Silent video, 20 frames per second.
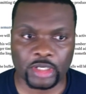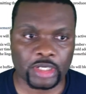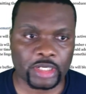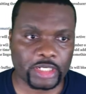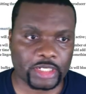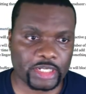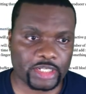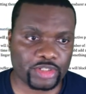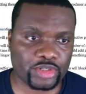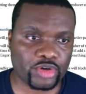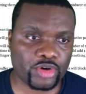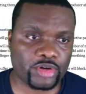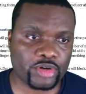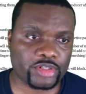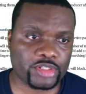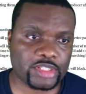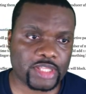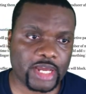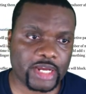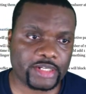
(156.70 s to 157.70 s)
This code
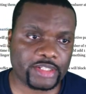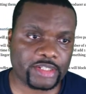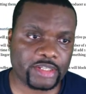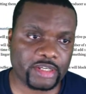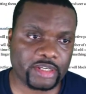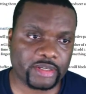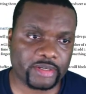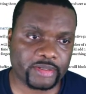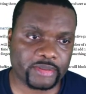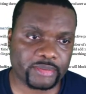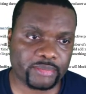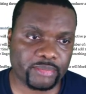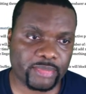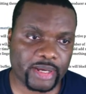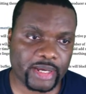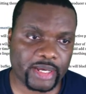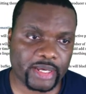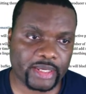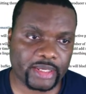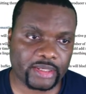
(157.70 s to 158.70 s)
starts here
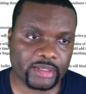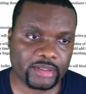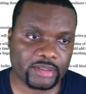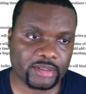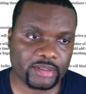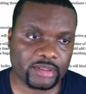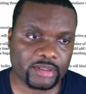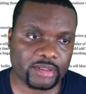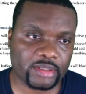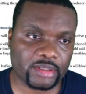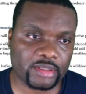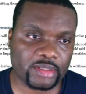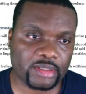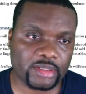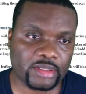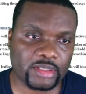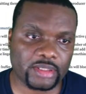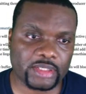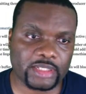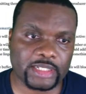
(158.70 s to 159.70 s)
by
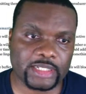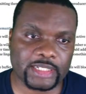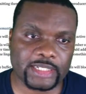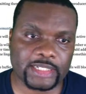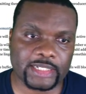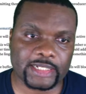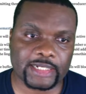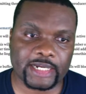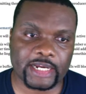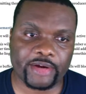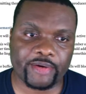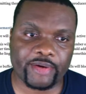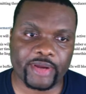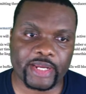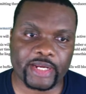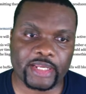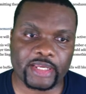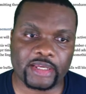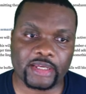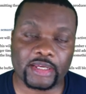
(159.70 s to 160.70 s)

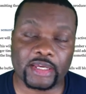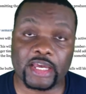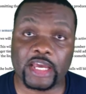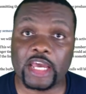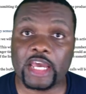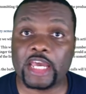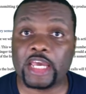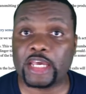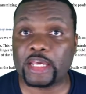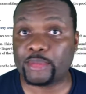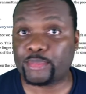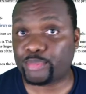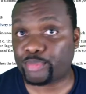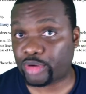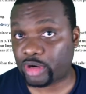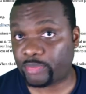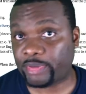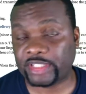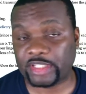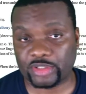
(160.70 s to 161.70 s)
creating a
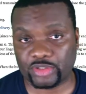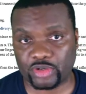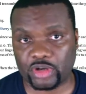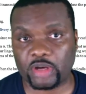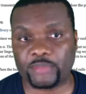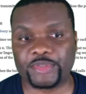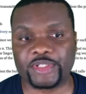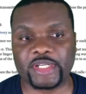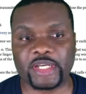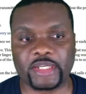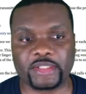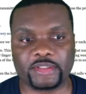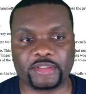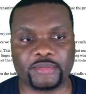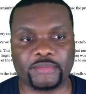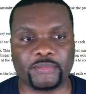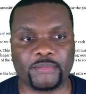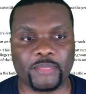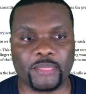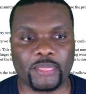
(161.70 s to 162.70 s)
properties object,
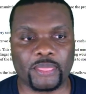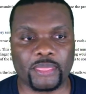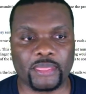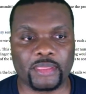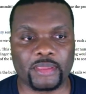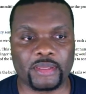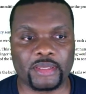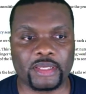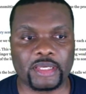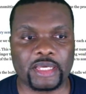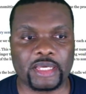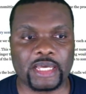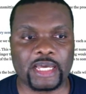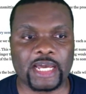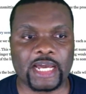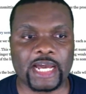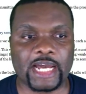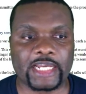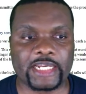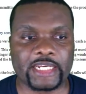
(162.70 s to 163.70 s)

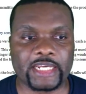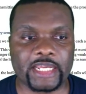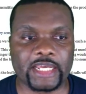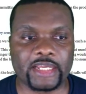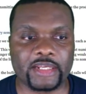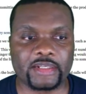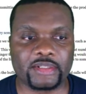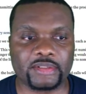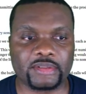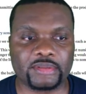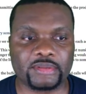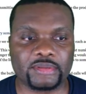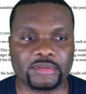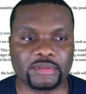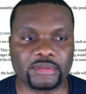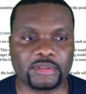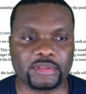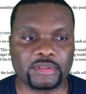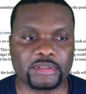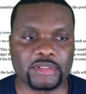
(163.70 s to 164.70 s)
and then
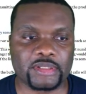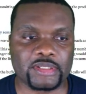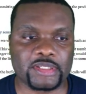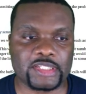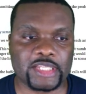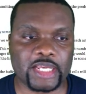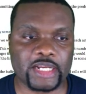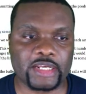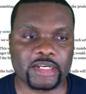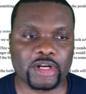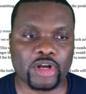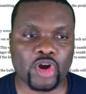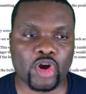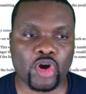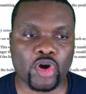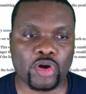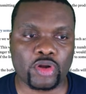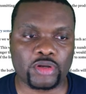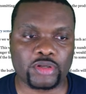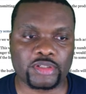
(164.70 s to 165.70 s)
certain
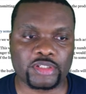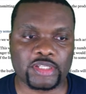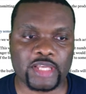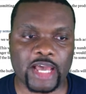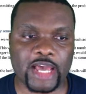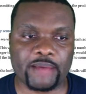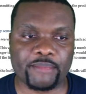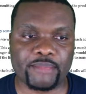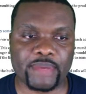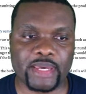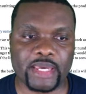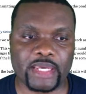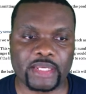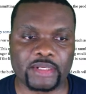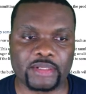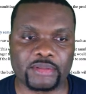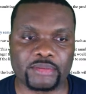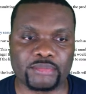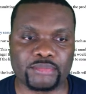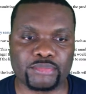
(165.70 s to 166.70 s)
calls are made
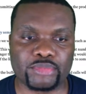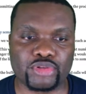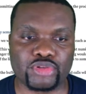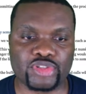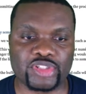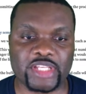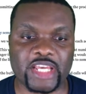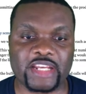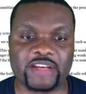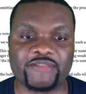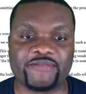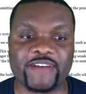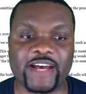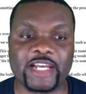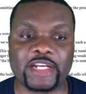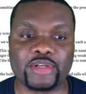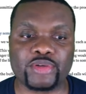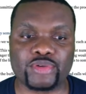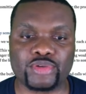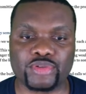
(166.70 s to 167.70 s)
to set
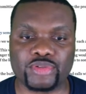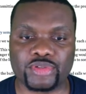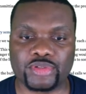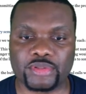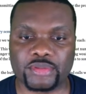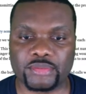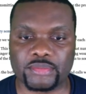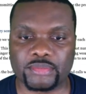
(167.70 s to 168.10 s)
values